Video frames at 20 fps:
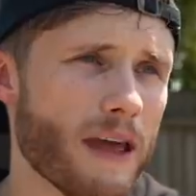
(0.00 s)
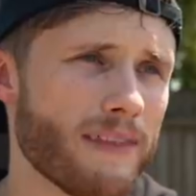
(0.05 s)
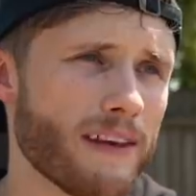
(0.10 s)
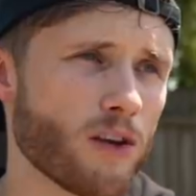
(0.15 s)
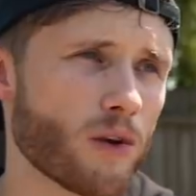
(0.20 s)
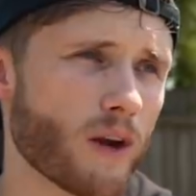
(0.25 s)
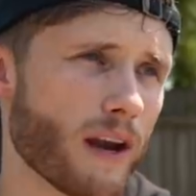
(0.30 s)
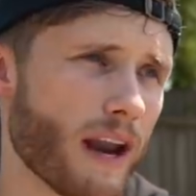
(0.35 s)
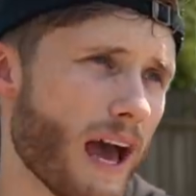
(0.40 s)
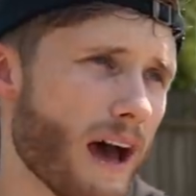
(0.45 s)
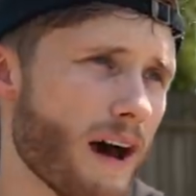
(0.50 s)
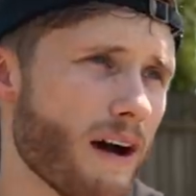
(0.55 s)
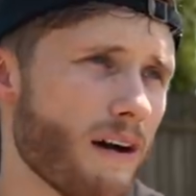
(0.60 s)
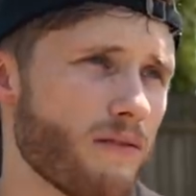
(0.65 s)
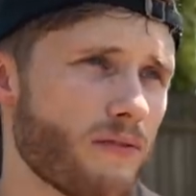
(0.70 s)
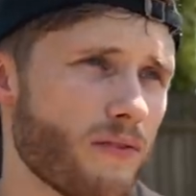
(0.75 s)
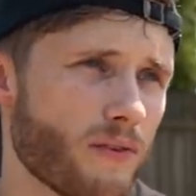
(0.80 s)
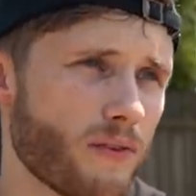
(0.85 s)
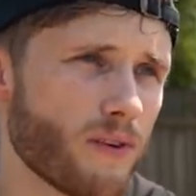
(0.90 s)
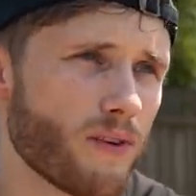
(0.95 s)
And then you can
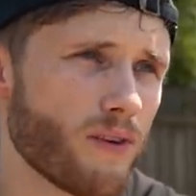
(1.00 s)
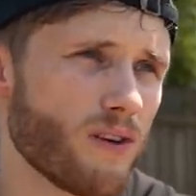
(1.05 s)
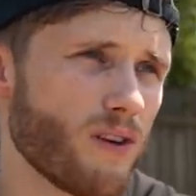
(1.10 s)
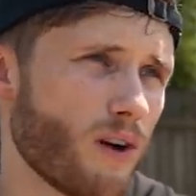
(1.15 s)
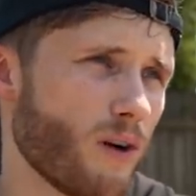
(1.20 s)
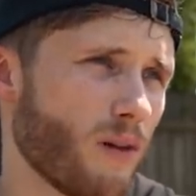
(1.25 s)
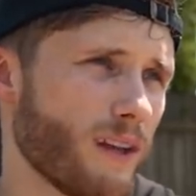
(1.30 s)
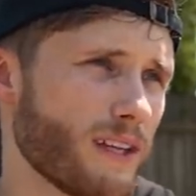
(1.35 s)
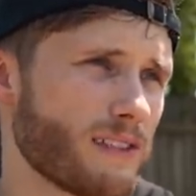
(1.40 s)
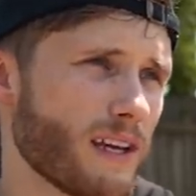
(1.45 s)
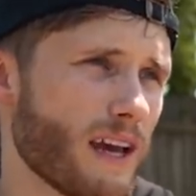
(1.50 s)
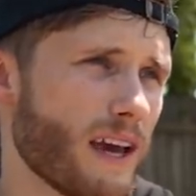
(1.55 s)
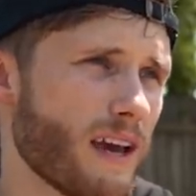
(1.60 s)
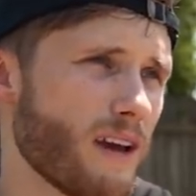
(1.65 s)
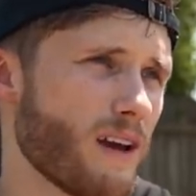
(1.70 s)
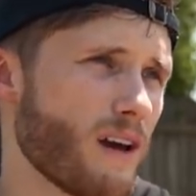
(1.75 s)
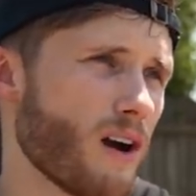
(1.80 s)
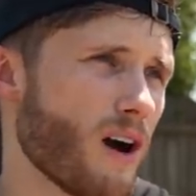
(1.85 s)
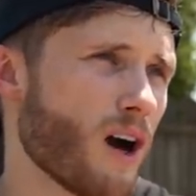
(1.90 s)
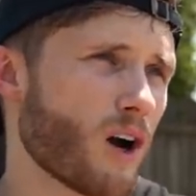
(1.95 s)
have, you know, let's
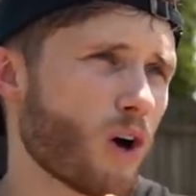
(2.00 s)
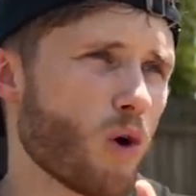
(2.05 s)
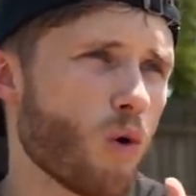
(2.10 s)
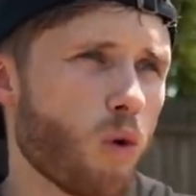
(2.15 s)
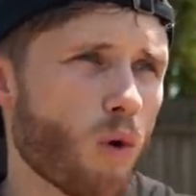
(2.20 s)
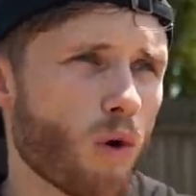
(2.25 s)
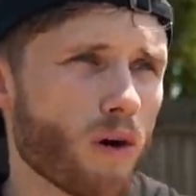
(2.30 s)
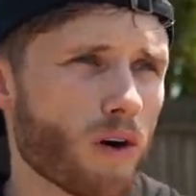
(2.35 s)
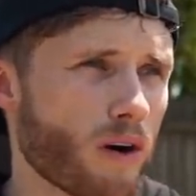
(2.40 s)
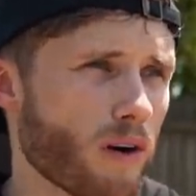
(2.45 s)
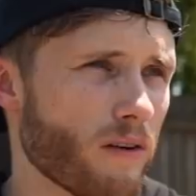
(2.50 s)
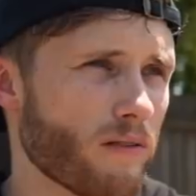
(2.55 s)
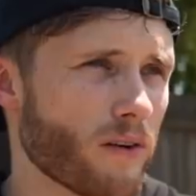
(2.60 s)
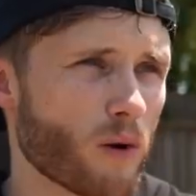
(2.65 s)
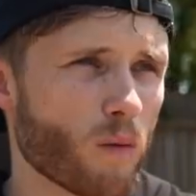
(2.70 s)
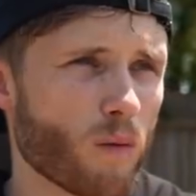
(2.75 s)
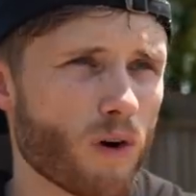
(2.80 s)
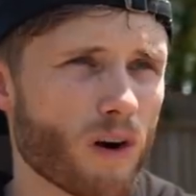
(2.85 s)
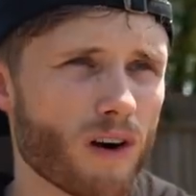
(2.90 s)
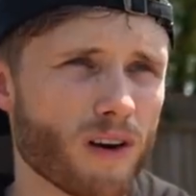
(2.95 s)
say a quarter of
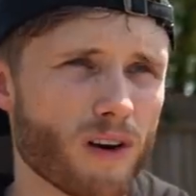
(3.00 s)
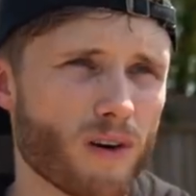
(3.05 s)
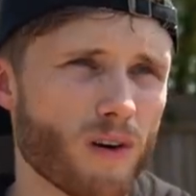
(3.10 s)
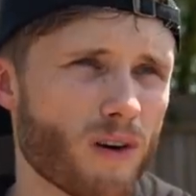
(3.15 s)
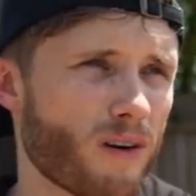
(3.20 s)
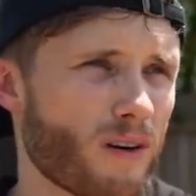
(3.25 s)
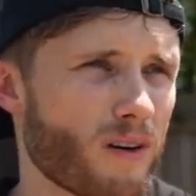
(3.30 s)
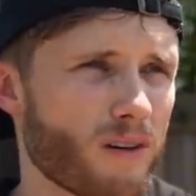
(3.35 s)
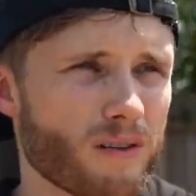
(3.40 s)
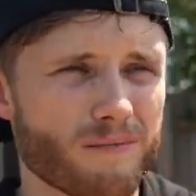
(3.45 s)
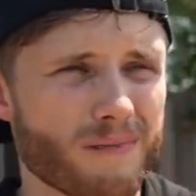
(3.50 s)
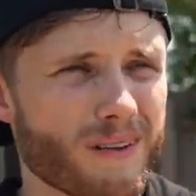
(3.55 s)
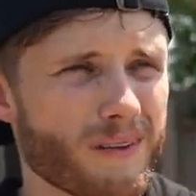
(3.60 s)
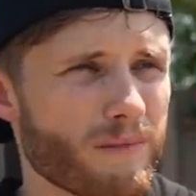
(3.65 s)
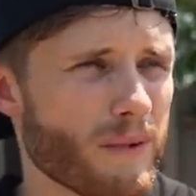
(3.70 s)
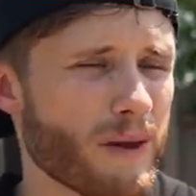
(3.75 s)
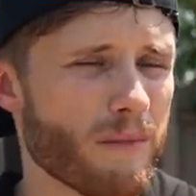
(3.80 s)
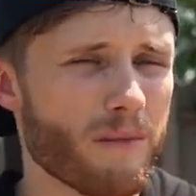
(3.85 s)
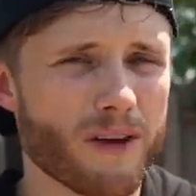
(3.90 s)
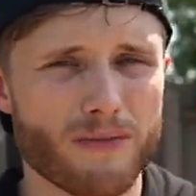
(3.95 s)
your work or
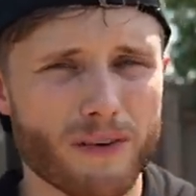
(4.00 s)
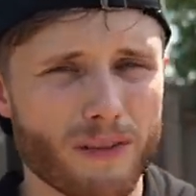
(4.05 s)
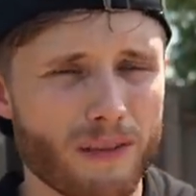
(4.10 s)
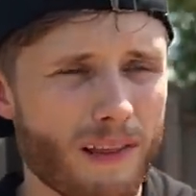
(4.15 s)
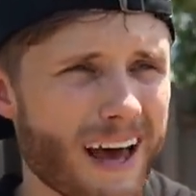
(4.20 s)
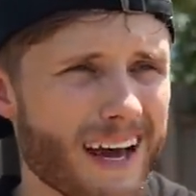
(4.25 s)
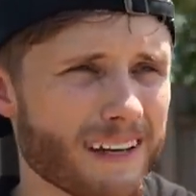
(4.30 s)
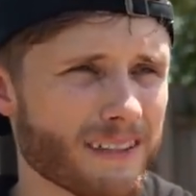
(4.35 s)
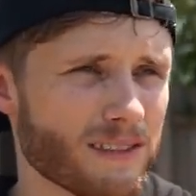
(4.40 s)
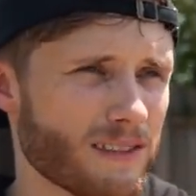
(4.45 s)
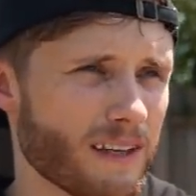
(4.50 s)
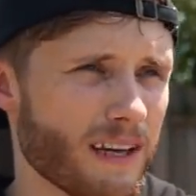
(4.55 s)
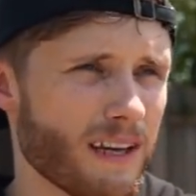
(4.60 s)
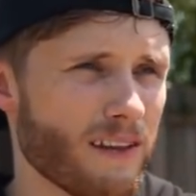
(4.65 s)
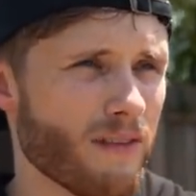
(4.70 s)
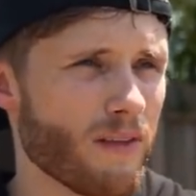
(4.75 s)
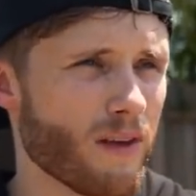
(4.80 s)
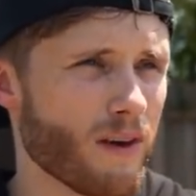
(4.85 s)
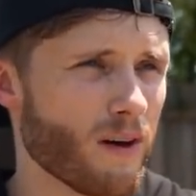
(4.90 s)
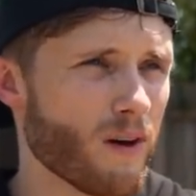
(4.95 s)
maybe even less
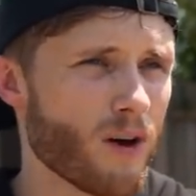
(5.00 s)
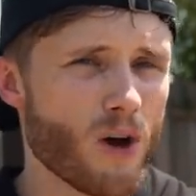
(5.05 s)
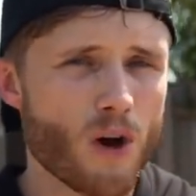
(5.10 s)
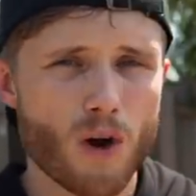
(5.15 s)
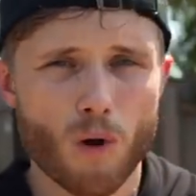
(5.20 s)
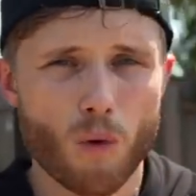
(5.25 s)
in the